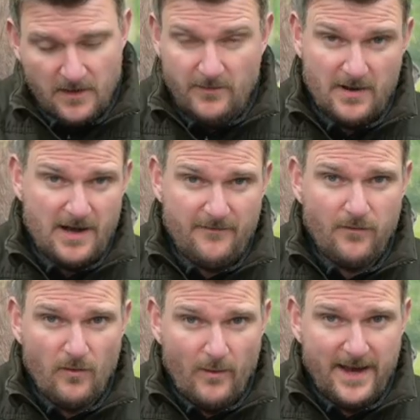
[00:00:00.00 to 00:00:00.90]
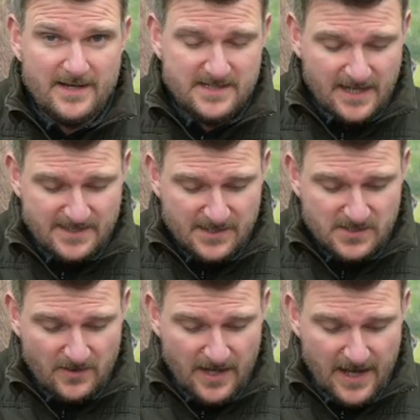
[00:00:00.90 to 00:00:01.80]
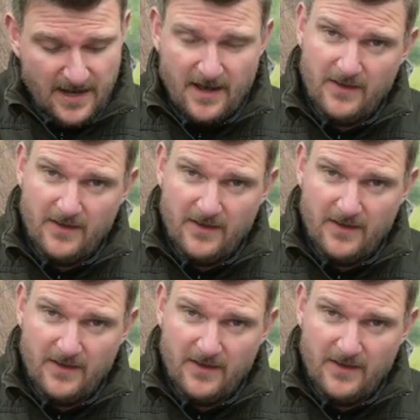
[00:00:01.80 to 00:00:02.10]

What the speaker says: There are four weight settings on here,